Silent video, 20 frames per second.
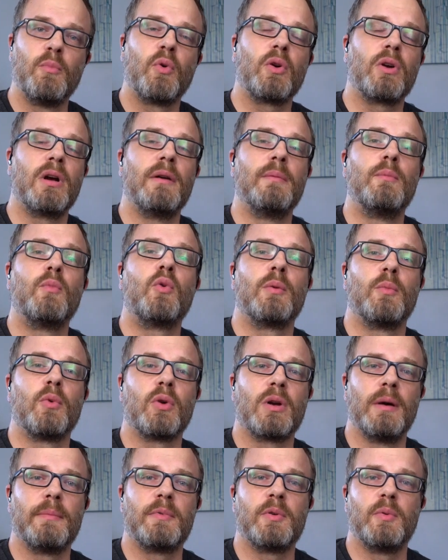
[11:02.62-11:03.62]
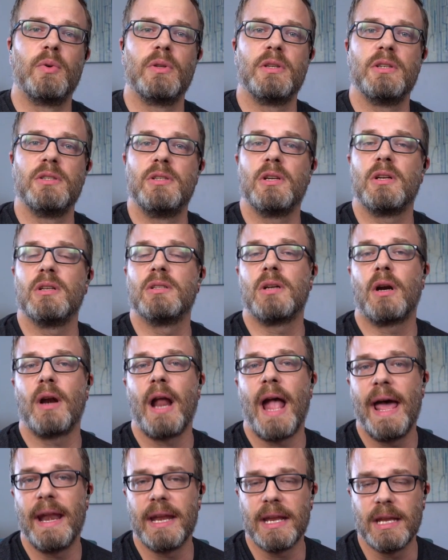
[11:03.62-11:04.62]
more more and more comfortable with this, you can start
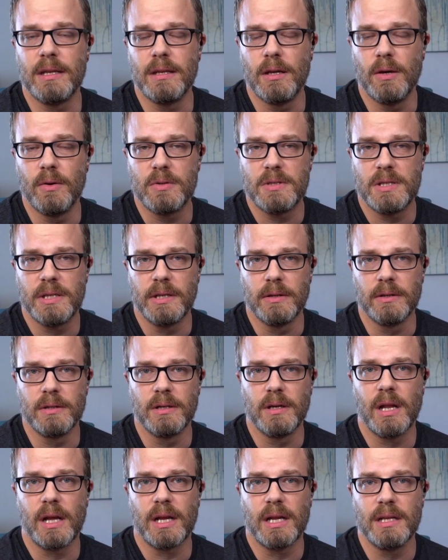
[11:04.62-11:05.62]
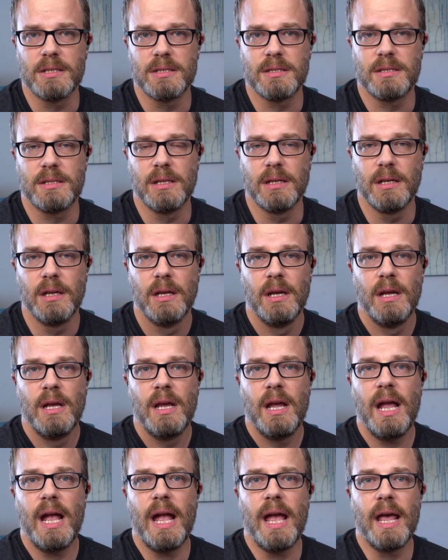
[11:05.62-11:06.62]
adding in notes here and there, like I just did,
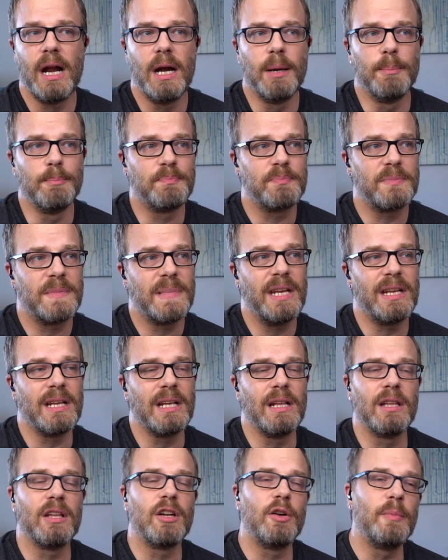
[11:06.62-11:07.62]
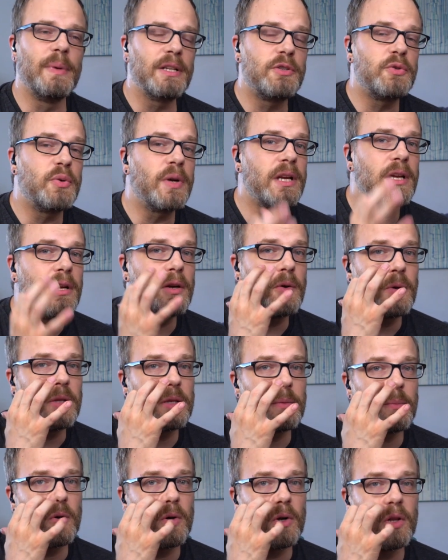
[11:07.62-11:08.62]
and um, getting a little bit trickier with
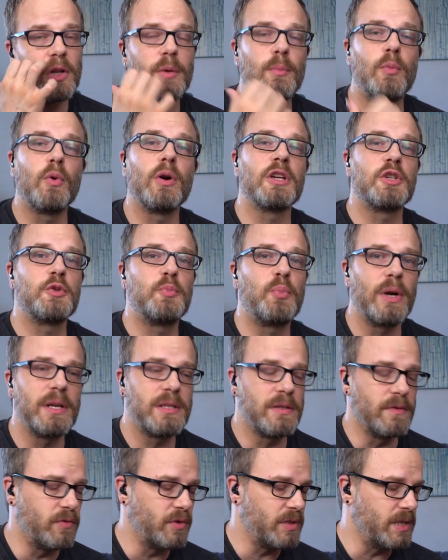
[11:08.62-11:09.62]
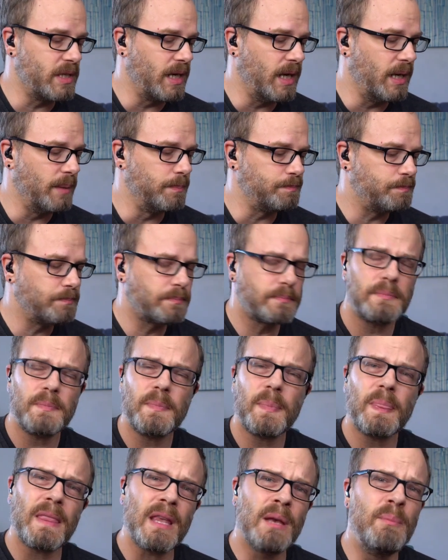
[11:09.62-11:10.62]
them or a little more expressive with it. Um,
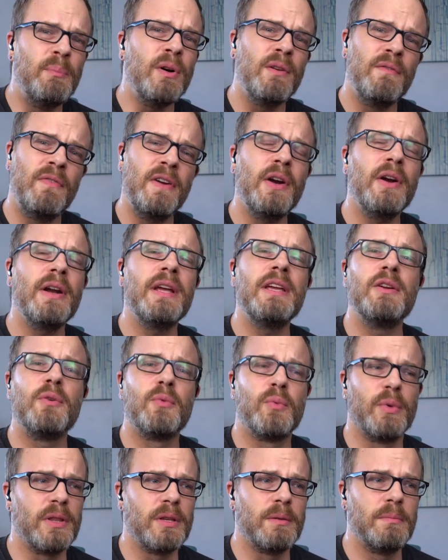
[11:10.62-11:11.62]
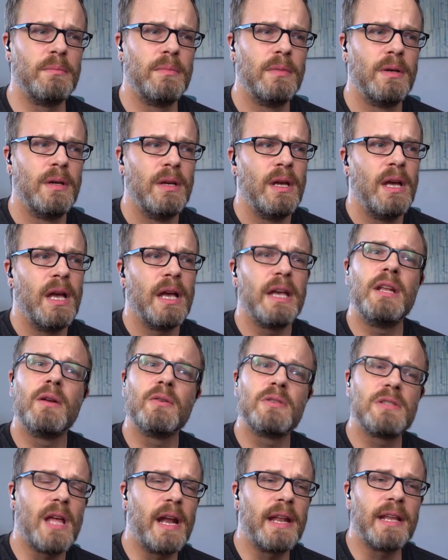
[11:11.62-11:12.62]
but varying your rhythm, you know,
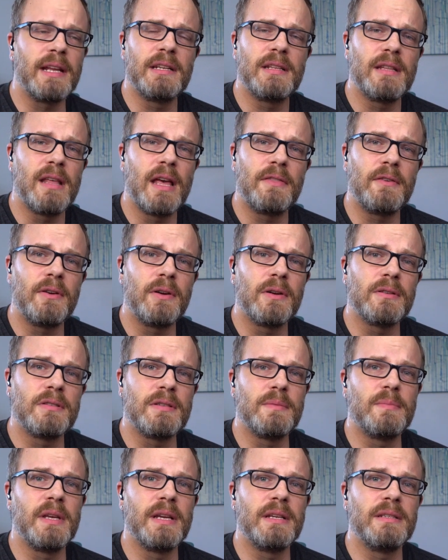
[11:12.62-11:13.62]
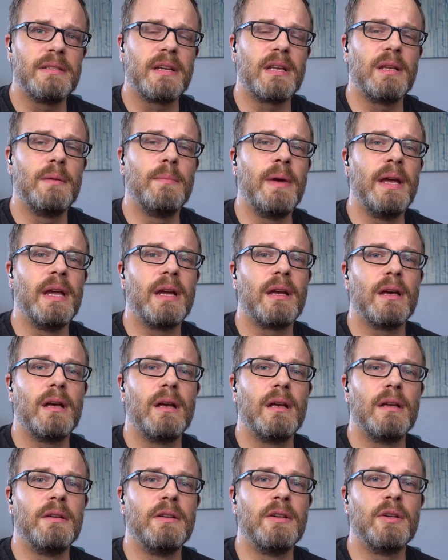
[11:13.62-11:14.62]
sliding into that third of some things that can make
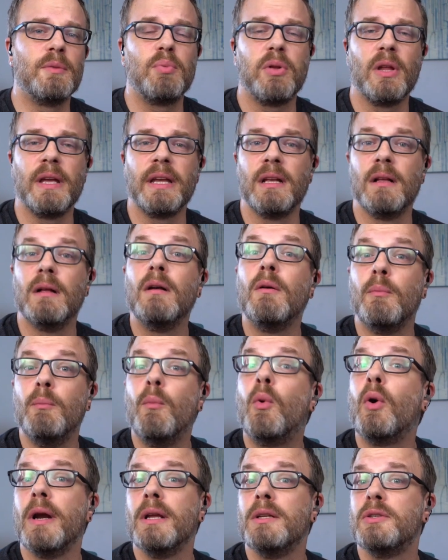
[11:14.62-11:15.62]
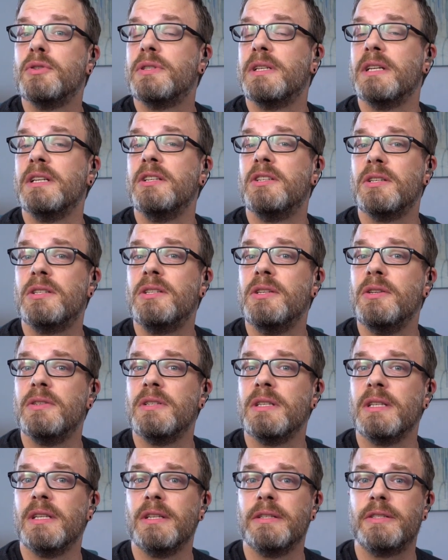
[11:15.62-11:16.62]
your playing more interesting just
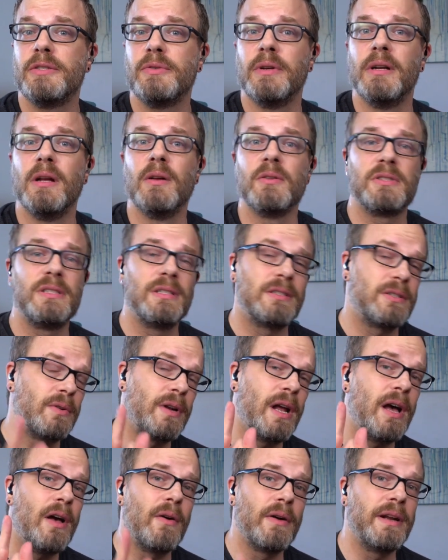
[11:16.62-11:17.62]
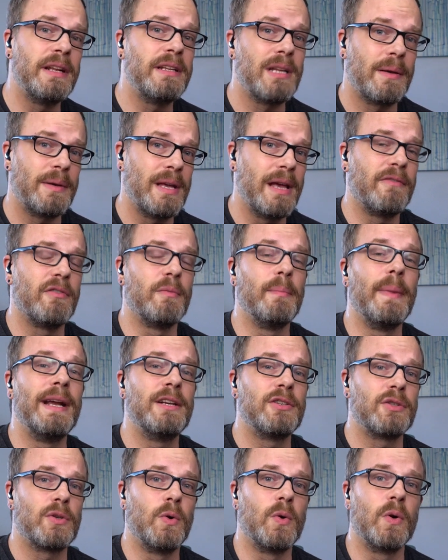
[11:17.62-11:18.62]
using these three notes. And so now, anytime you have a
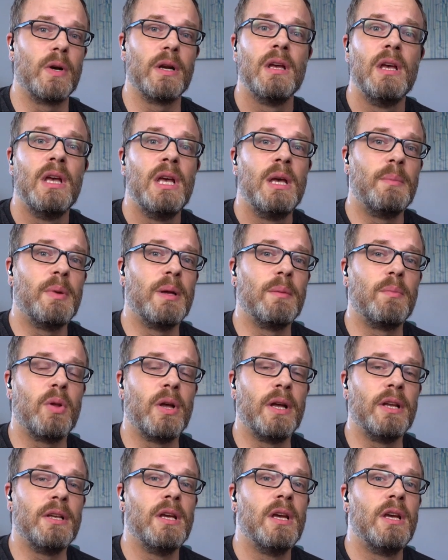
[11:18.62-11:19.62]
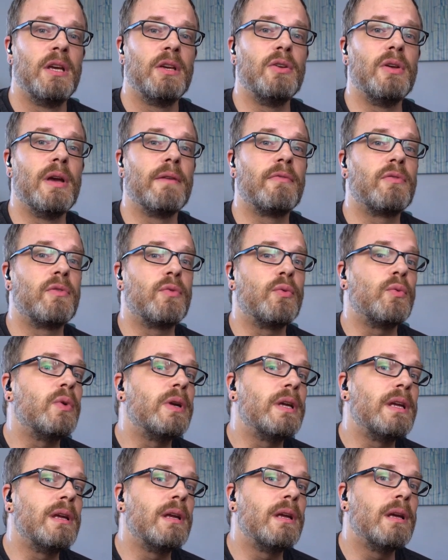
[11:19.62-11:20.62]
major chord being played, you have
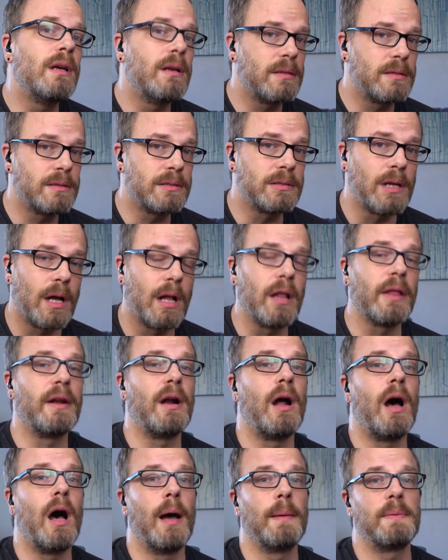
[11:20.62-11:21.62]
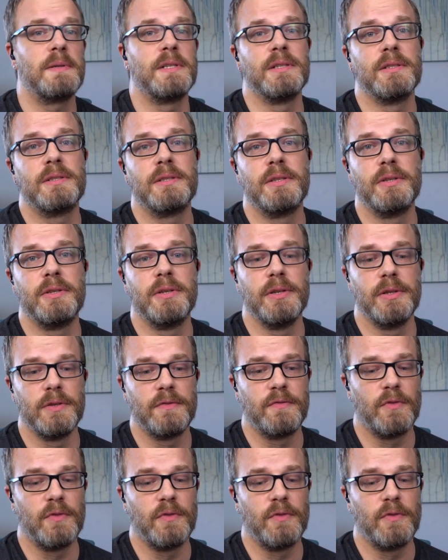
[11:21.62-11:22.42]
three solid options to choose